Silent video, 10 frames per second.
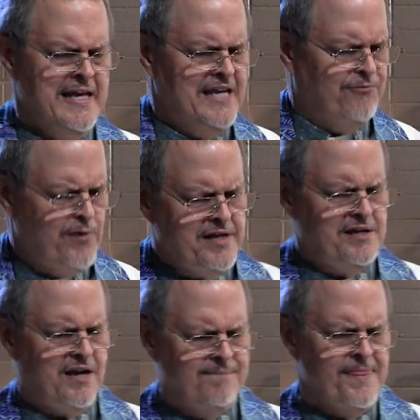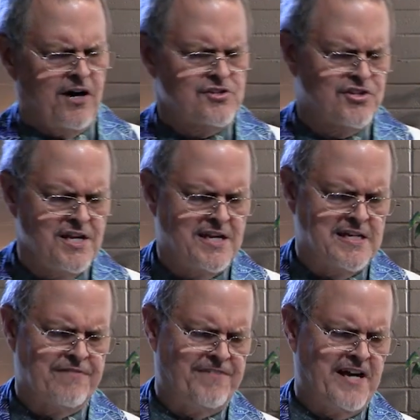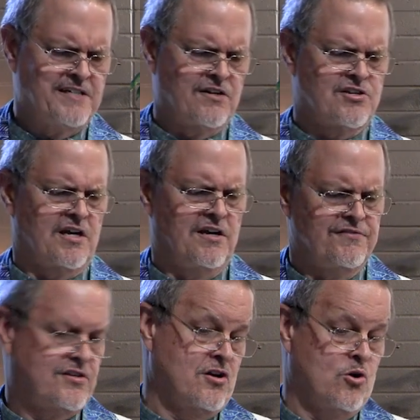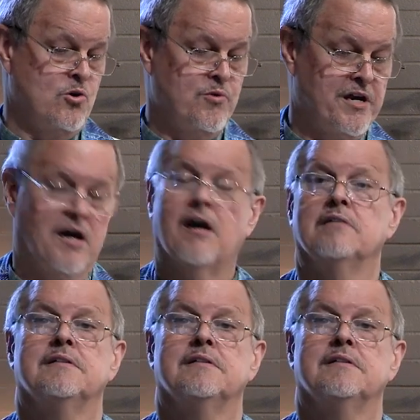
If we are seeking to find ourselves, to know who we are,